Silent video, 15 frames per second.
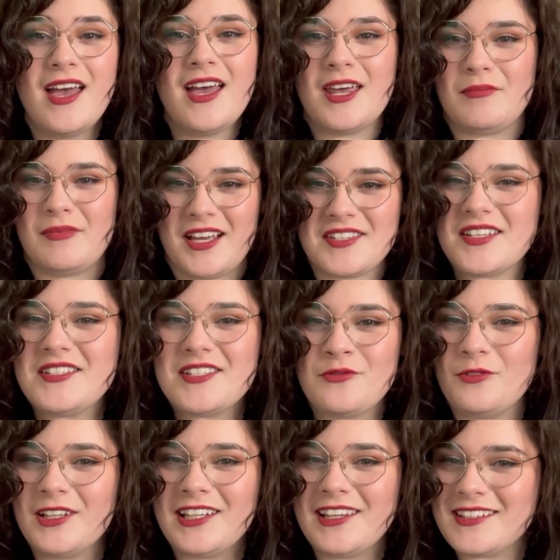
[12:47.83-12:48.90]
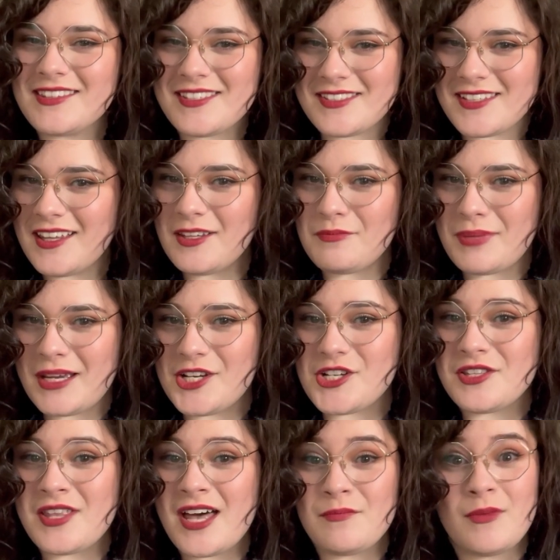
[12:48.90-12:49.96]
and because I didn't really like The Silent
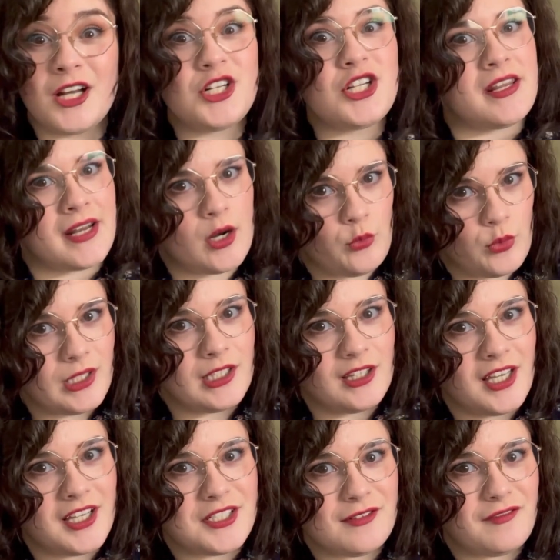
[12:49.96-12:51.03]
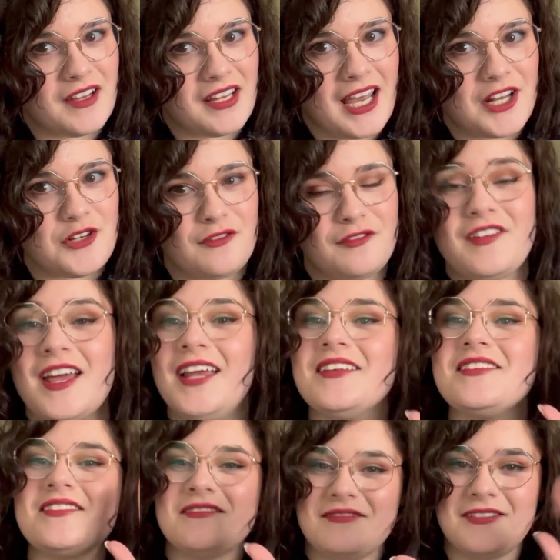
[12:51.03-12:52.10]
Patient that much, and I really liked If I Had Your
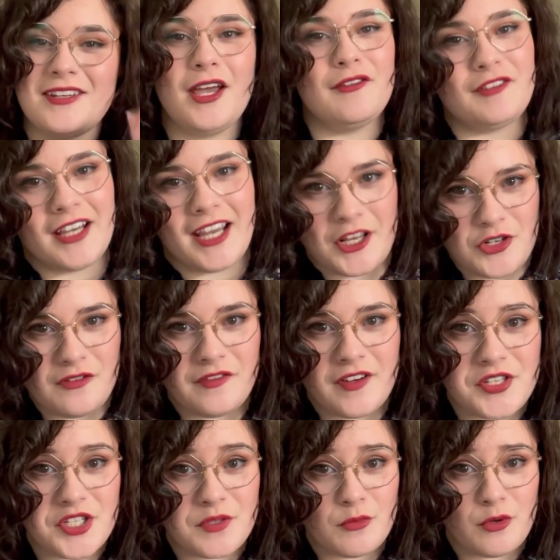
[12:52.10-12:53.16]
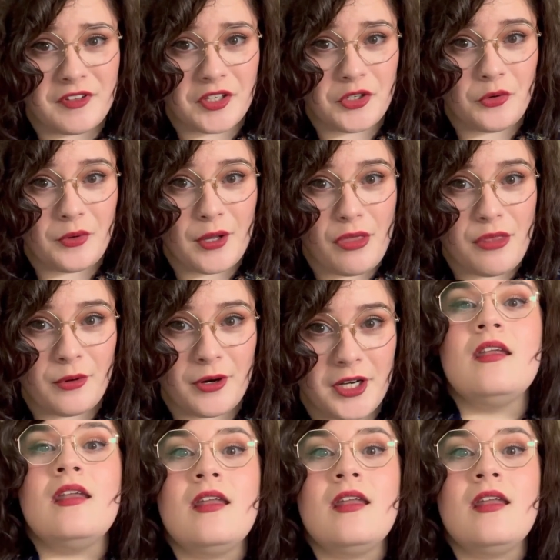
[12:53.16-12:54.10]
Face, If I Had Your Face is moving into round three.